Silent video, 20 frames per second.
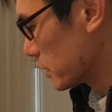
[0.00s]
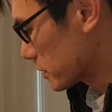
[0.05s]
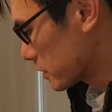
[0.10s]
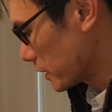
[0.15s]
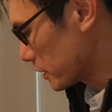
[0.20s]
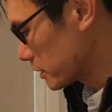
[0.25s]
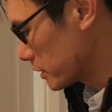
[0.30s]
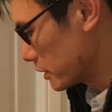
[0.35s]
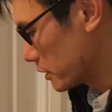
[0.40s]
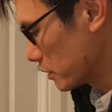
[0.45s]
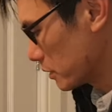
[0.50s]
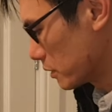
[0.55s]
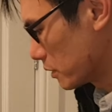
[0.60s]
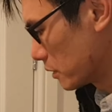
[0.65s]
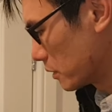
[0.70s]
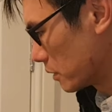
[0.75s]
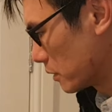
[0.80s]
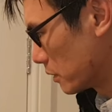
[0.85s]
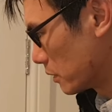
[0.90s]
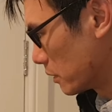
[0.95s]
is let it,
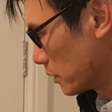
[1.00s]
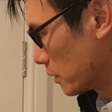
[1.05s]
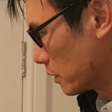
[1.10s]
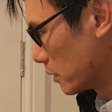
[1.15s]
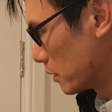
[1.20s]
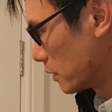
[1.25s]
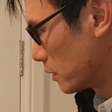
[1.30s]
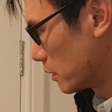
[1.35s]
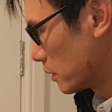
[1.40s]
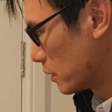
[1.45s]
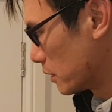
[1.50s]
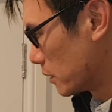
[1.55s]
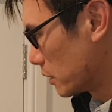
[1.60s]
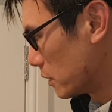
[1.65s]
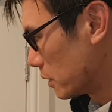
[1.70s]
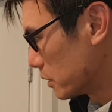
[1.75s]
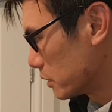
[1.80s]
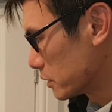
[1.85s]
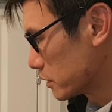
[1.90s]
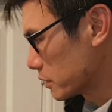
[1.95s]

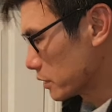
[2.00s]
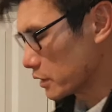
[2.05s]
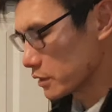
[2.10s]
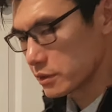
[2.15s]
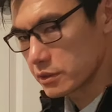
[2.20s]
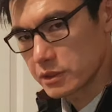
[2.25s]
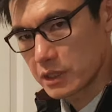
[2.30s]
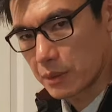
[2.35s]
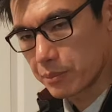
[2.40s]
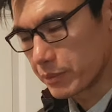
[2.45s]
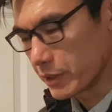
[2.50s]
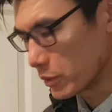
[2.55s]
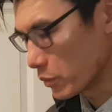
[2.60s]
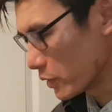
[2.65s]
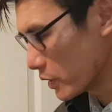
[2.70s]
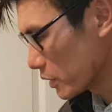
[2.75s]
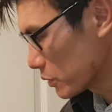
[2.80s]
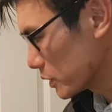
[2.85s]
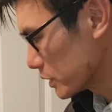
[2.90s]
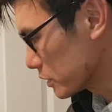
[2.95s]
so there's that bit
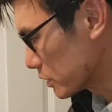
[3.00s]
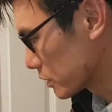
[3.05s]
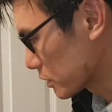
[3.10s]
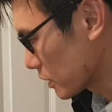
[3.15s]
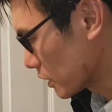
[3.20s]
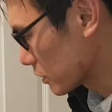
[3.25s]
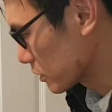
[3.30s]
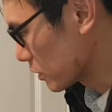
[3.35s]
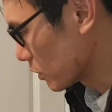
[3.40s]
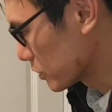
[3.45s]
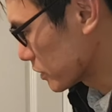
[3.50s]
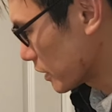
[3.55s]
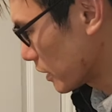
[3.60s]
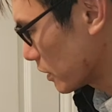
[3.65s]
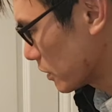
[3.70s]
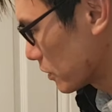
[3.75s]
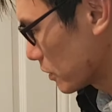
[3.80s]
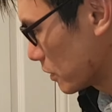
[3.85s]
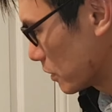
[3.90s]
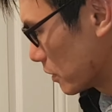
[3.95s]
where which just kind of slows
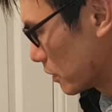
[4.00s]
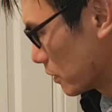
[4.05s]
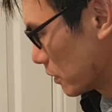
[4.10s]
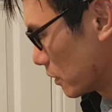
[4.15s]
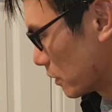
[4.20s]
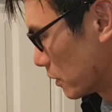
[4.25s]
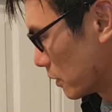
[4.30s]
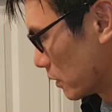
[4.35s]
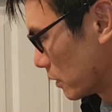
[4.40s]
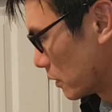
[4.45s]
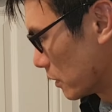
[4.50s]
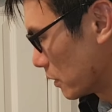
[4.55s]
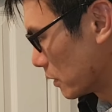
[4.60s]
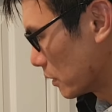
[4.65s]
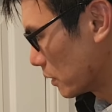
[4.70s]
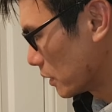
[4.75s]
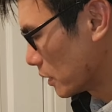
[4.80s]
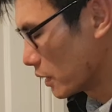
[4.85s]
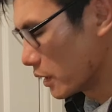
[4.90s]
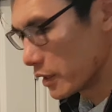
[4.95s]
down,
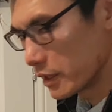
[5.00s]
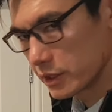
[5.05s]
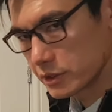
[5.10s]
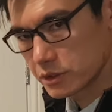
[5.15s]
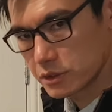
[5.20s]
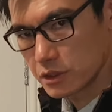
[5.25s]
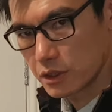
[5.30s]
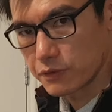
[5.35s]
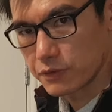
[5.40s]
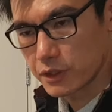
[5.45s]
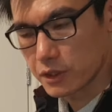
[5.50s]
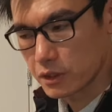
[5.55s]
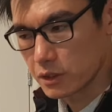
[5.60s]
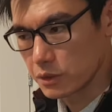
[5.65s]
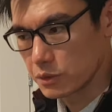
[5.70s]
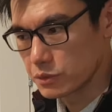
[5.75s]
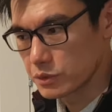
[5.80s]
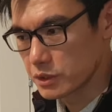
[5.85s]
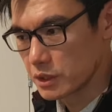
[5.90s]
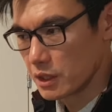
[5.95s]
and a soft
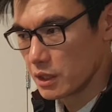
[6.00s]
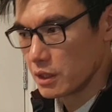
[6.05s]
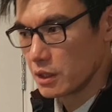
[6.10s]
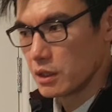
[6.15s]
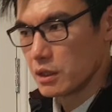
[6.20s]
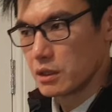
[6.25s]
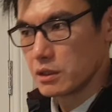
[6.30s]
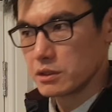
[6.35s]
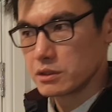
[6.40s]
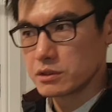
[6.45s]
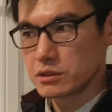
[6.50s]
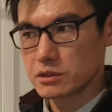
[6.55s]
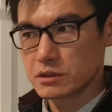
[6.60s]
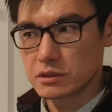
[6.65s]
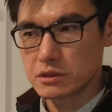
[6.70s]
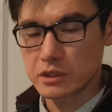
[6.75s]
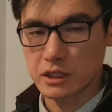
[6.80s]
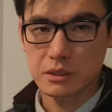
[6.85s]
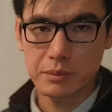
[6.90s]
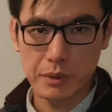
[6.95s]
close.
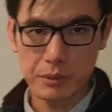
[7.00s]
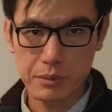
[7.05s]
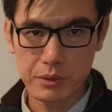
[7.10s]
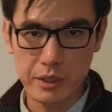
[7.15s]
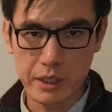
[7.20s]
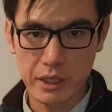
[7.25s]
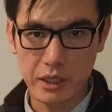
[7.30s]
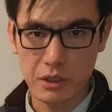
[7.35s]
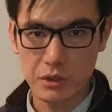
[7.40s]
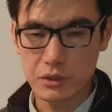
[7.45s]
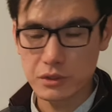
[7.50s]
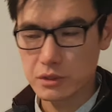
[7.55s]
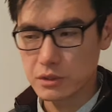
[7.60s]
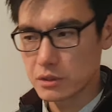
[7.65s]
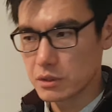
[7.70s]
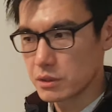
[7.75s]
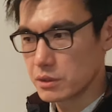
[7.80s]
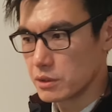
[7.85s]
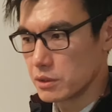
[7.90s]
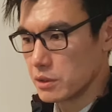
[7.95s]
6 people in the
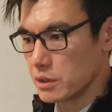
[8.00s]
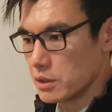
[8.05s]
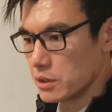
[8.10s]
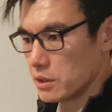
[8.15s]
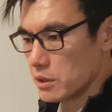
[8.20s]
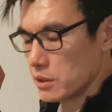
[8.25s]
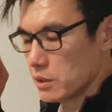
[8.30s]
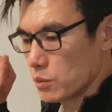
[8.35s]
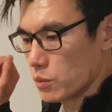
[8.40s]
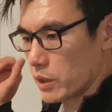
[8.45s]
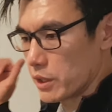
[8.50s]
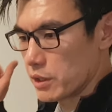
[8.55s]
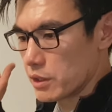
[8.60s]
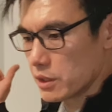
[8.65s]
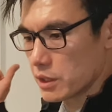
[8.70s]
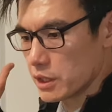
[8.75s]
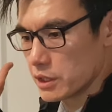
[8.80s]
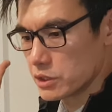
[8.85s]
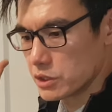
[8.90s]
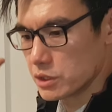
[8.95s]
house, 1 in
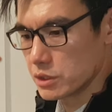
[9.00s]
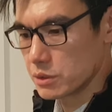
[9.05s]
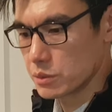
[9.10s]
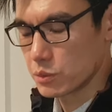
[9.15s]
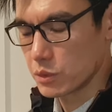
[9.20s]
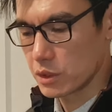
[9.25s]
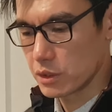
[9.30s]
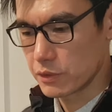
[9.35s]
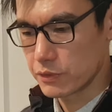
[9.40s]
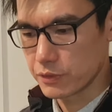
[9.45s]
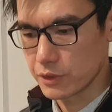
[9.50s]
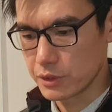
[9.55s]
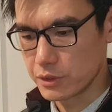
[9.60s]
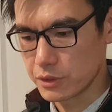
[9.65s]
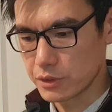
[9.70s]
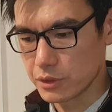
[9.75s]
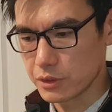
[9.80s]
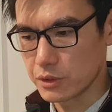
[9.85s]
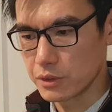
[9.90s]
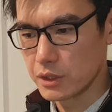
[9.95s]
the kitchen, 1 at the
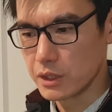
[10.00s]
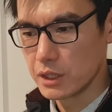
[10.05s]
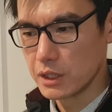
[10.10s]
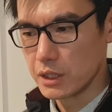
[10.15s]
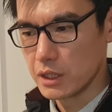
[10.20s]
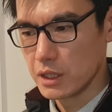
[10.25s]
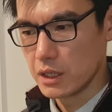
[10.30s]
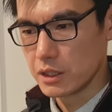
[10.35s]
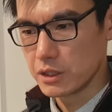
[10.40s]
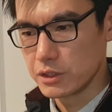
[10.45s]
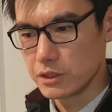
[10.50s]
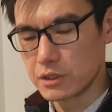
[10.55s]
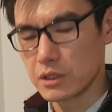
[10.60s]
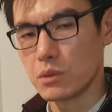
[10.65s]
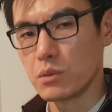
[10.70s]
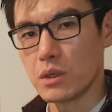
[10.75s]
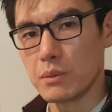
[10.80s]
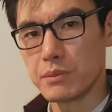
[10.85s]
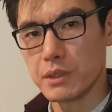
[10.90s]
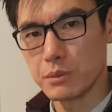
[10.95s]
front door. You
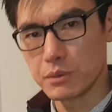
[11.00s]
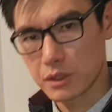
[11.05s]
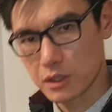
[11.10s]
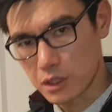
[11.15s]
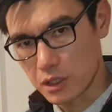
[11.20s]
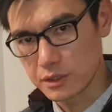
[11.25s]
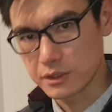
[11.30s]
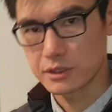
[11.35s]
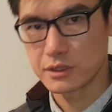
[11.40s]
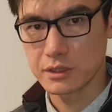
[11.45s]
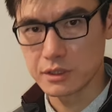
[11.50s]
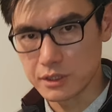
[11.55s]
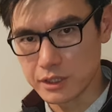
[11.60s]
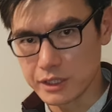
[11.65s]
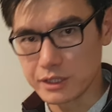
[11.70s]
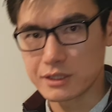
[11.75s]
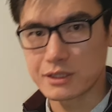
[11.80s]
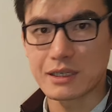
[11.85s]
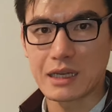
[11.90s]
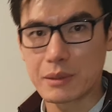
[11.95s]
don't want people
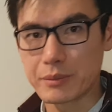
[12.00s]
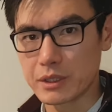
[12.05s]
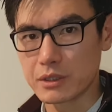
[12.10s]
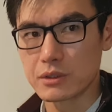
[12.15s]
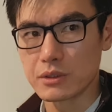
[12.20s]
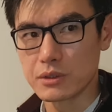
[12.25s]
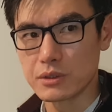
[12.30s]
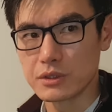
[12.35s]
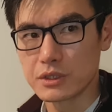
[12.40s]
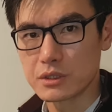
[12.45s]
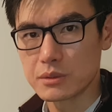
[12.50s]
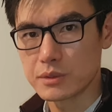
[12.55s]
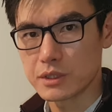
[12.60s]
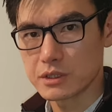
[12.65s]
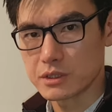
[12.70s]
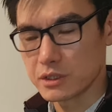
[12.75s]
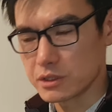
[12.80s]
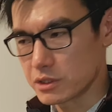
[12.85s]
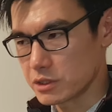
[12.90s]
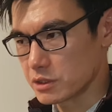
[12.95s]
constantly slamming doors
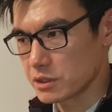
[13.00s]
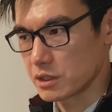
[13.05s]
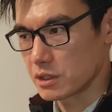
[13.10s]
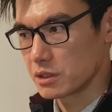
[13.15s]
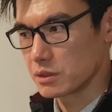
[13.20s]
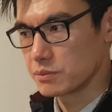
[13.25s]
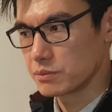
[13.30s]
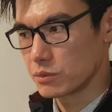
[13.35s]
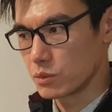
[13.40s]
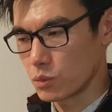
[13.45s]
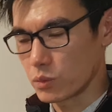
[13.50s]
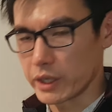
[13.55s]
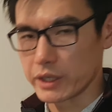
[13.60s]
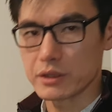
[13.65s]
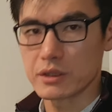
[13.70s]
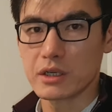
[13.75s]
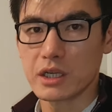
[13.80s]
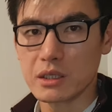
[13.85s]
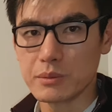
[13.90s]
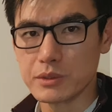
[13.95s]
because it's just going to
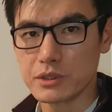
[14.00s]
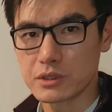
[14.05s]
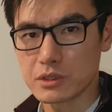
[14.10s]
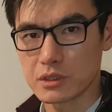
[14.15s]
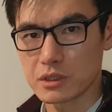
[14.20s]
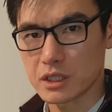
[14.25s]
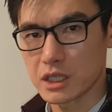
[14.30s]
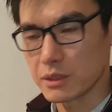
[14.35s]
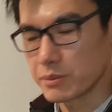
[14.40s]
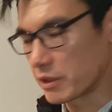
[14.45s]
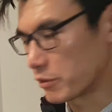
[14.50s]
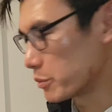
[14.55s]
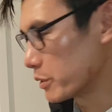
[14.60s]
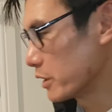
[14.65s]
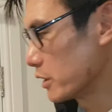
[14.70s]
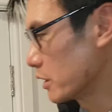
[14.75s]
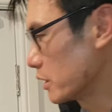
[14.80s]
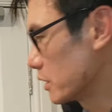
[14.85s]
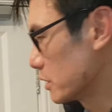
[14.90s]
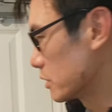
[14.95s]
wake the neighbours, it's going to keep
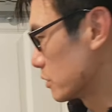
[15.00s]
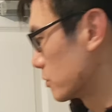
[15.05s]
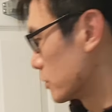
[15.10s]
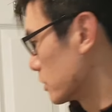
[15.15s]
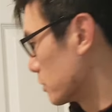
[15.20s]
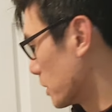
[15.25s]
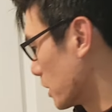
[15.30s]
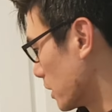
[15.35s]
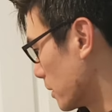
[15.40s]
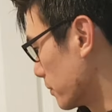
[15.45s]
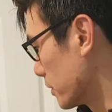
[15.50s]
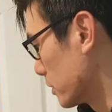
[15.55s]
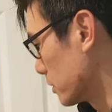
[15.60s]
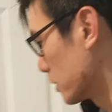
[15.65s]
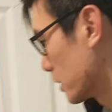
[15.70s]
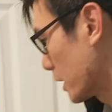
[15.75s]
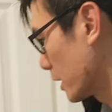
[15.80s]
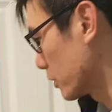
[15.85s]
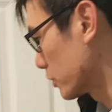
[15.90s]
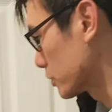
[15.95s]
everybody in the room,
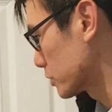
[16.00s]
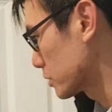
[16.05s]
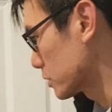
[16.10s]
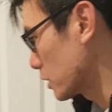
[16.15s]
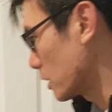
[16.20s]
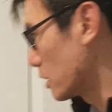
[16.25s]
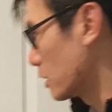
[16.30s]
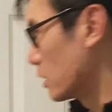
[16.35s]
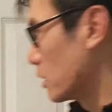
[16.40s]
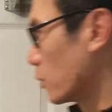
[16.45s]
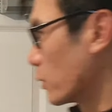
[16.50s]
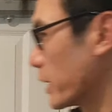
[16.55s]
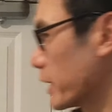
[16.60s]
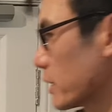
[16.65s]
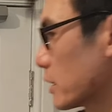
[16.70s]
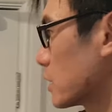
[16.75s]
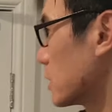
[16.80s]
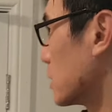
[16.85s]
in the house awake.